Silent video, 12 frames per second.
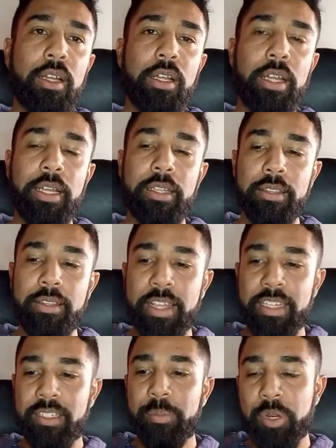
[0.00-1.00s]
And
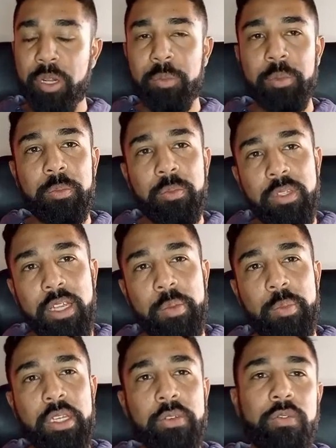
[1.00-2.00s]
that's a problem
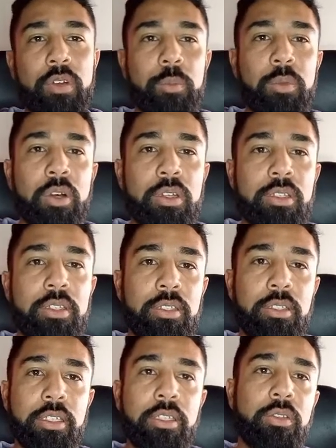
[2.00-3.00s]
coming in from last
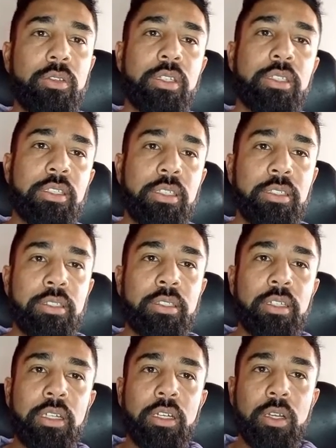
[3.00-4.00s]
season into this season,
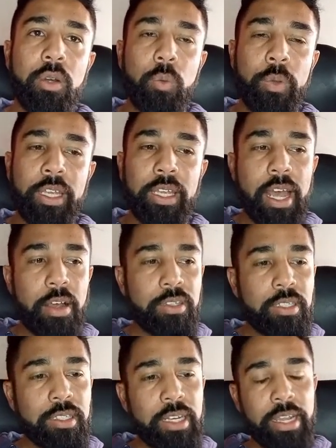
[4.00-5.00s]
where our
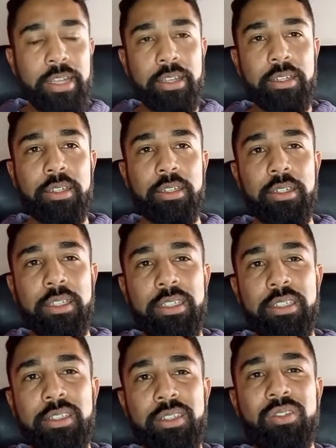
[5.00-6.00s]
striker is
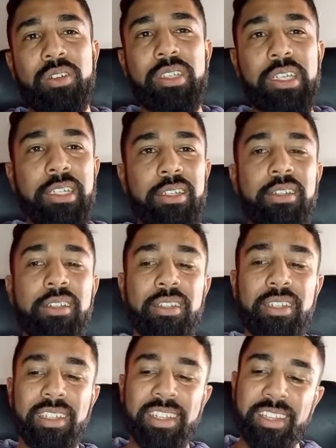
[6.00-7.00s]
just not getting
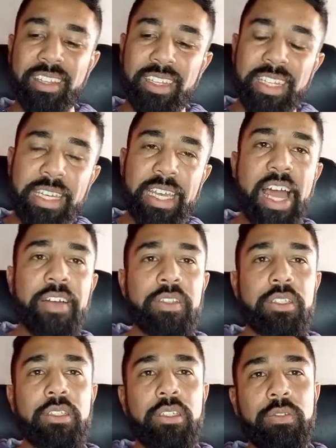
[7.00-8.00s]
enough
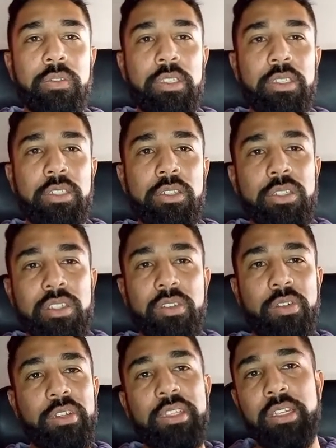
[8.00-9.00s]
service. Just
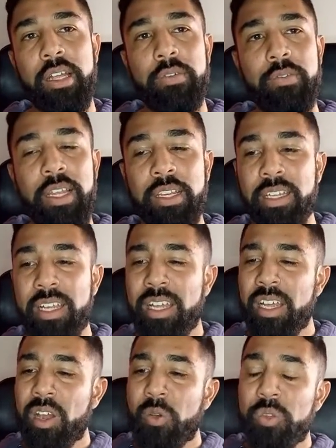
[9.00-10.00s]
not enough. Like,
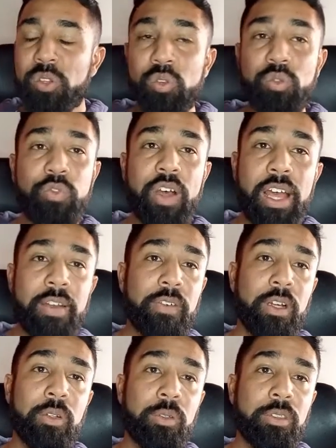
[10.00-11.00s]
we scored 5
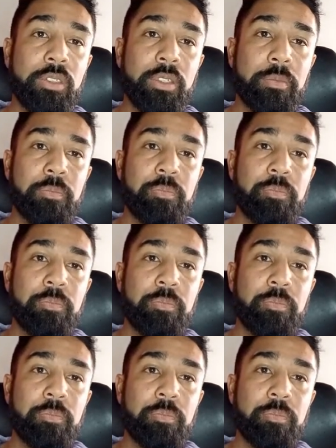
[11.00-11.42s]
goals.